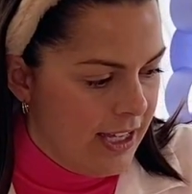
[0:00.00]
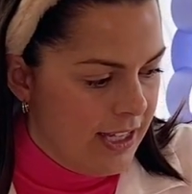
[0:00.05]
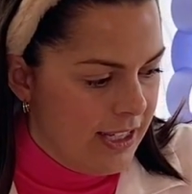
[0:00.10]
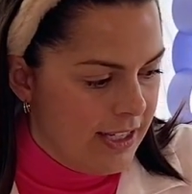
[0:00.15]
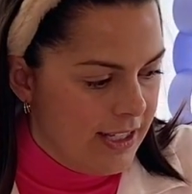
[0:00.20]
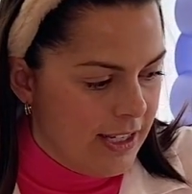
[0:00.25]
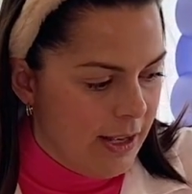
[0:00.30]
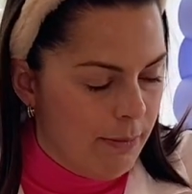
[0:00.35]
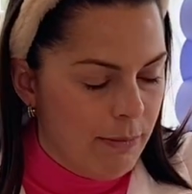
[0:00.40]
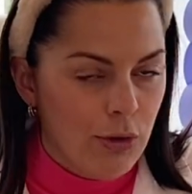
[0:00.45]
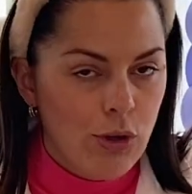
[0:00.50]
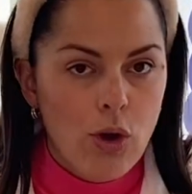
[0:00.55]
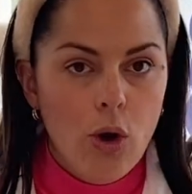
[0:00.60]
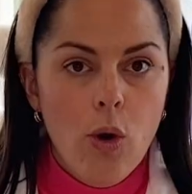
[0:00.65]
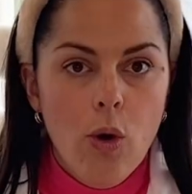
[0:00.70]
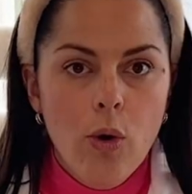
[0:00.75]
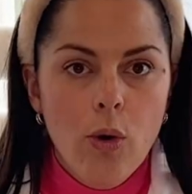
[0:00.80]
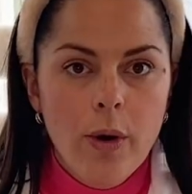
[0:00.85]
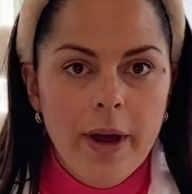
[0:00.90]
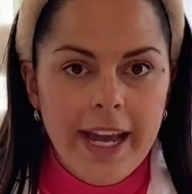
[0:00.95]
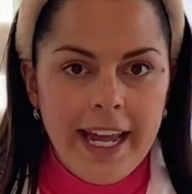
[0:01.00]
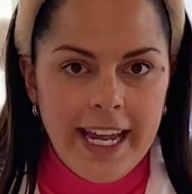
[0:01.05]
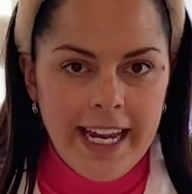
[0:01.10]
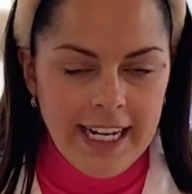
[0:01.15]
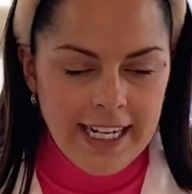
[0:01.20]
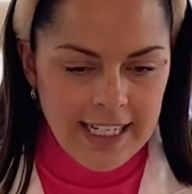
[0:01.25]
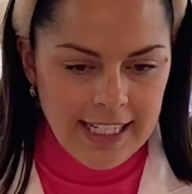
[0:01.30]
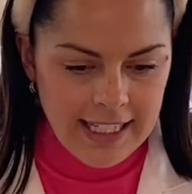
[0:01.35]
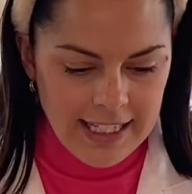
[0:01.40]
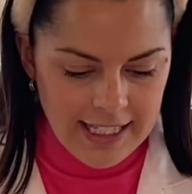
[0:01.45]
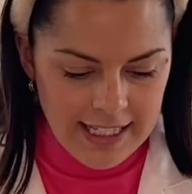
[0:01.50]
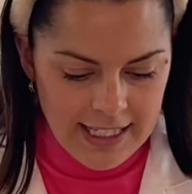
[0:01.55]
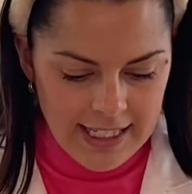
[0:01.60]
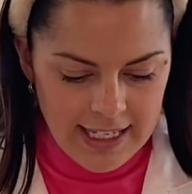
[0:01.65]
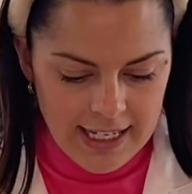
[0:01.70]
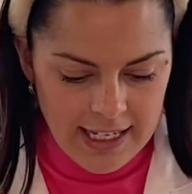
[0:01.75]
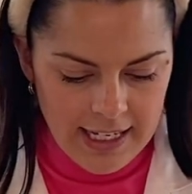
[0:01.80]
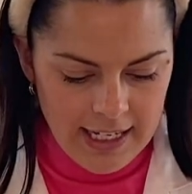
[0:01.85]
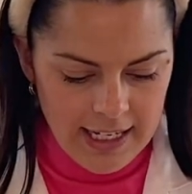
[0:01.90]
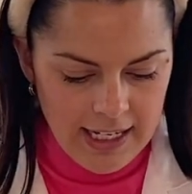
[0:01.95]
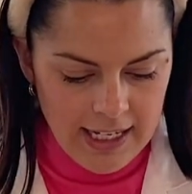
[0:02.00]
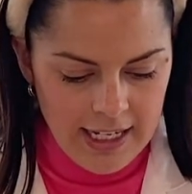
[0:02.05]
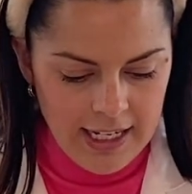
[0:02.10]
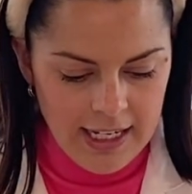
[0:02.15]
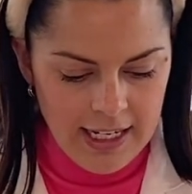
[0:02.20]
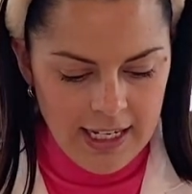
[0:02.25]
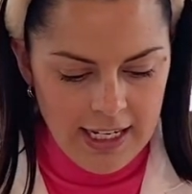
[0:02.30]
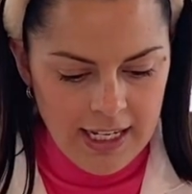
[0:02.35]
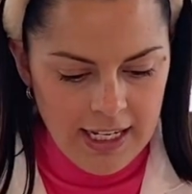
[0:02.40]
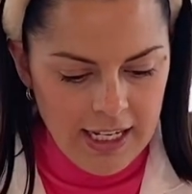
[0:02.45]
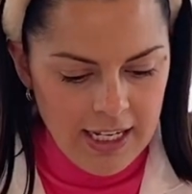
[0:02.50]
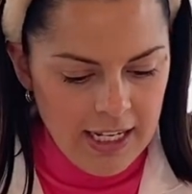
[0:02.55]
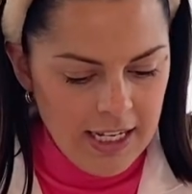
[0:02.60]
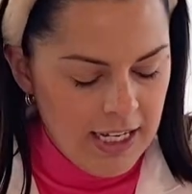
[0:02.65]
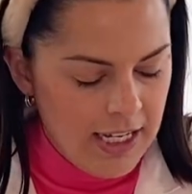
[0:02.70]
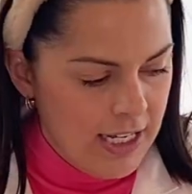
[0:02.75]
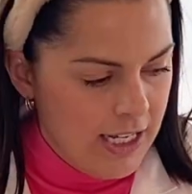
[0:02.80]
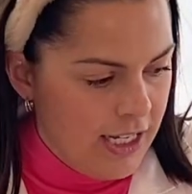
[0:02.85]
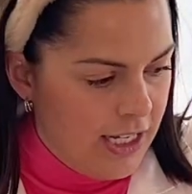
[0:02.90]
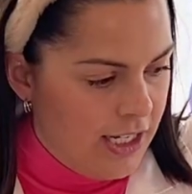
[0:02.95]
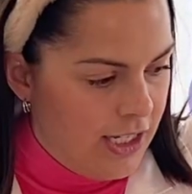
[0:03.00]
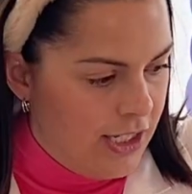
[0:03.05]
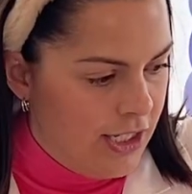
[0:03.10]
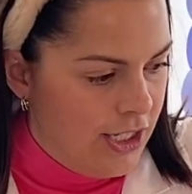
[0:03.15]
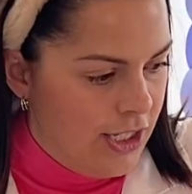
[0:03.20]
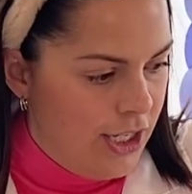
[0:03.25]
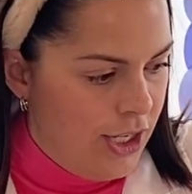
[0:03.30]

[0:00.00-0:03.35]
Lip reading: some coins, do